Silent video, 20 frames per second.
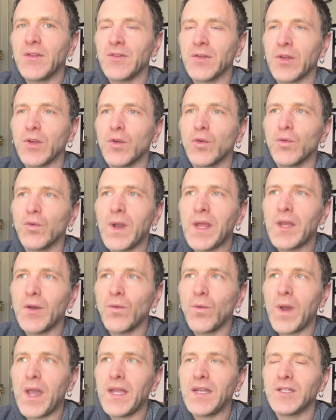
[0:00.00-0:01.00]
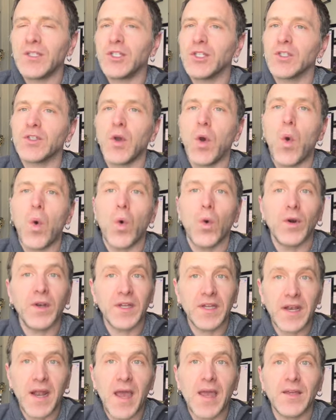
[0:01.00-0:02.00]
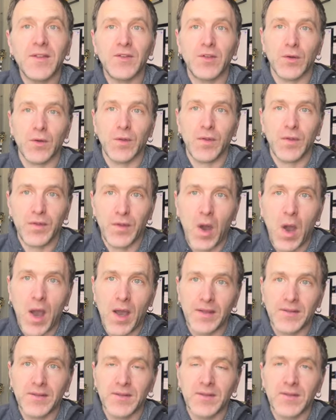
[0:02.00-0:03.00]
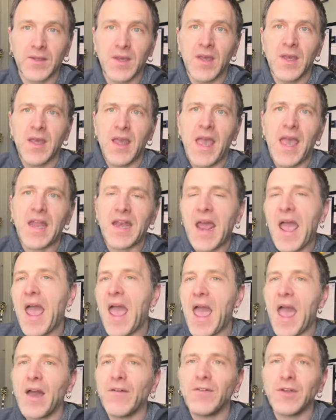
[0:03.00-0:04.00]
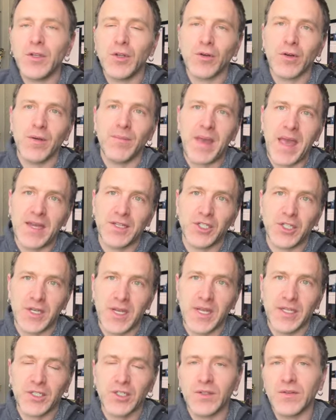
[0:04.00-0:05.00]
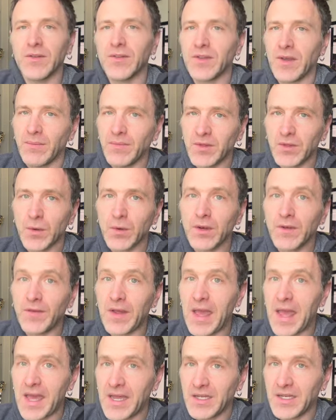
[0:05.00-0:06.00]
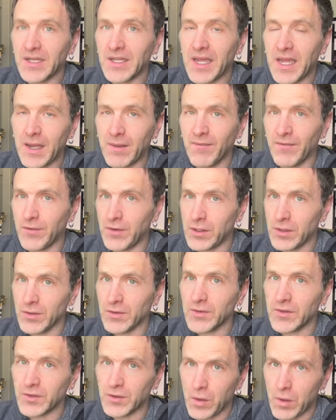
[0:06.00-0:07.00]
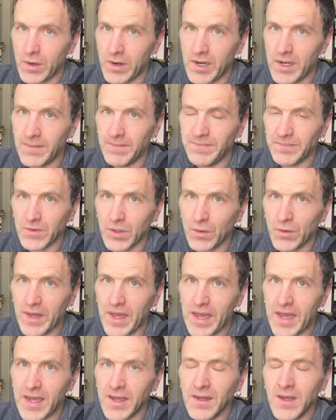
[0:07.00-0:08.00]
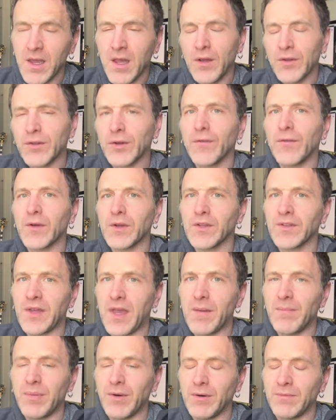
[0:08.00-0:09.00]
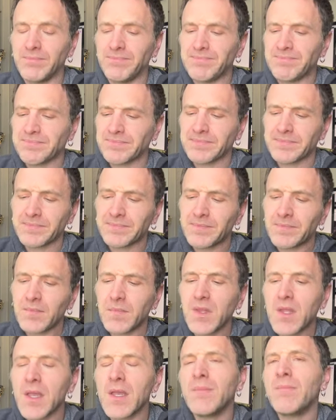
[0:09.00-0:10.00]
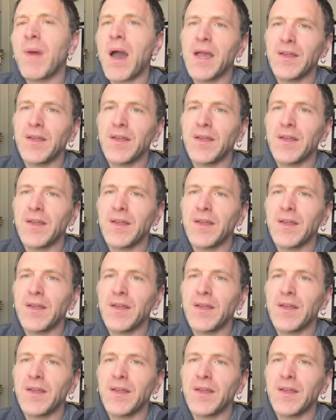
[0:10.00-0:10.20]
a great way to just organize your thoughts and have in your imagination some sort of end game for your story, okay? So for example, in my